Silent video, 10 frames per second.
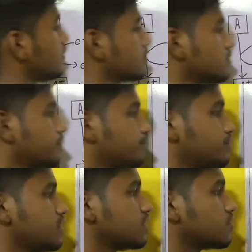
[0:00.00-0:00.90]
So the
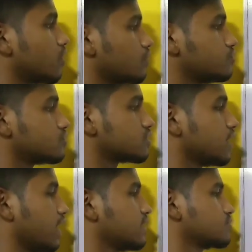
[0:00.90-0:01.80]
peak of those
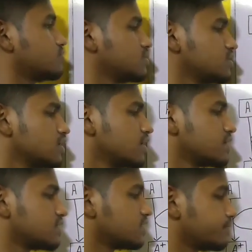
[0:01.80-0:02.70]
lines actually
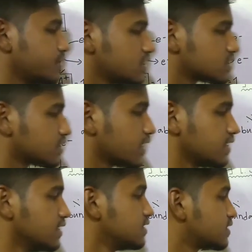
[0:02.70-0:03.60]
depicts
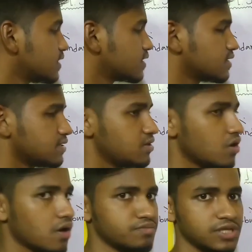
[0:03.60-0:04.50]
the intensity
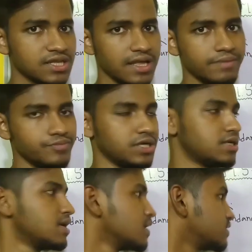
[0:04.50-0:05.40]
of the
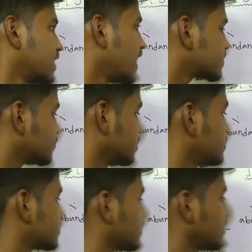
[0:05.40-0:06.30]
sample. That
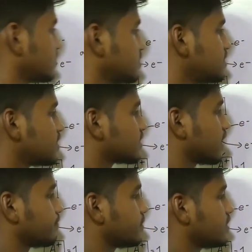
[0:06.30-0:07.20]
means this
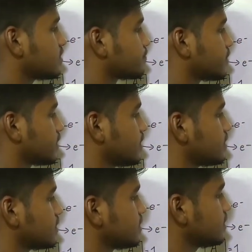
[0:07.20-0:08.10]
sample is
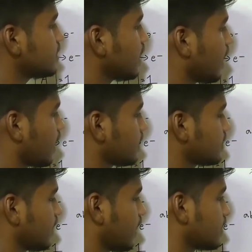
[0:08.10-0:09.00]
present in
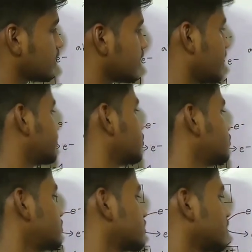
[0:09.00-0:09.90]
higher
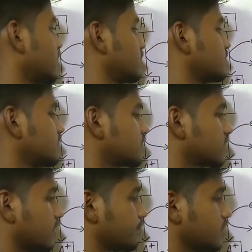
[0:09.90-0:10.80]
amount. This
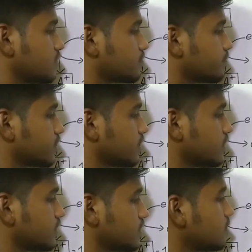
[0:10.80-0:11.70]
sample is
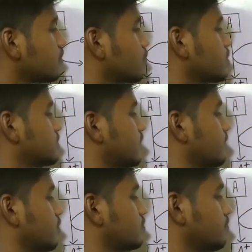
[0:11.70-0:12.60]
present in lowest
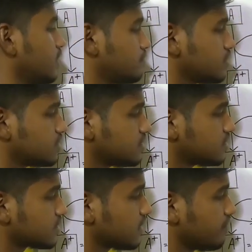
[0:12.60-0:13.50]
amount. Maybe
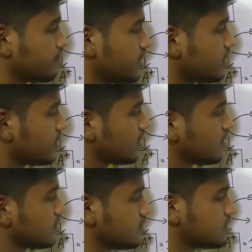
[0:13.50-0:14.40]
this sample
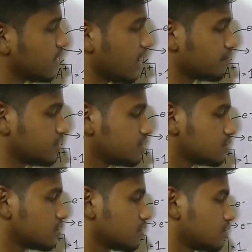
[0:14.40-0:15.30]
is
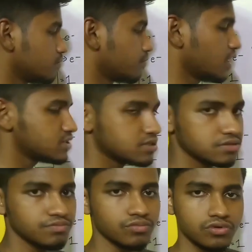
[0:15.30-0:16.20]
having
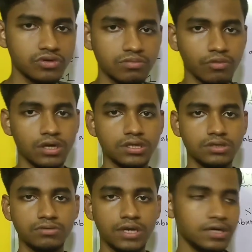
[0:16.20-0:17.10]
much more
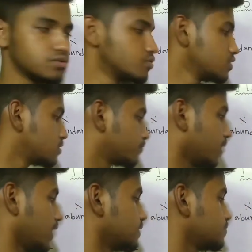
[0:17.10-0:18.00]
molecular weight
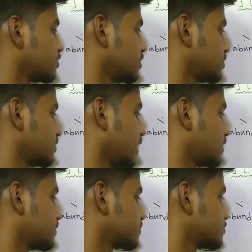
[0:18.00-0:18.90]
5
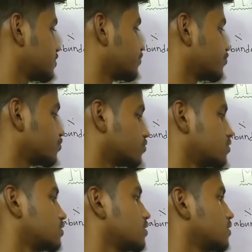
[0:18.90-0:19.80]
than the
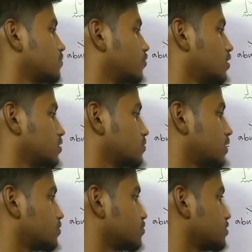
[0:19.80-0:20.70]
4
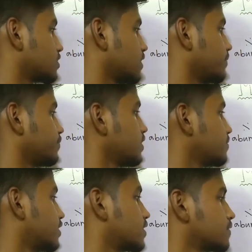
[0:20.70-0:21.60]
molecular weight
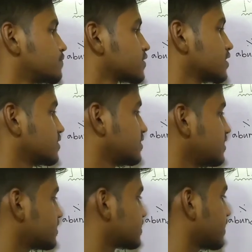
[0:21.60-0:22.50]
sample, but
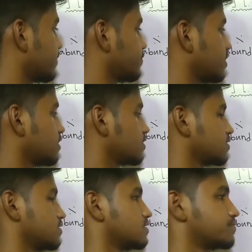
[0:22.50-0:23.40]
this sample
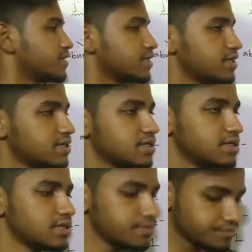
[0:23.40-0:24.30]
is present
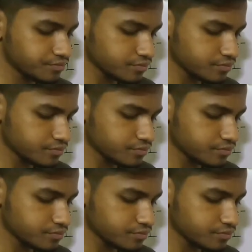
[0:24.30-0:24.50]
in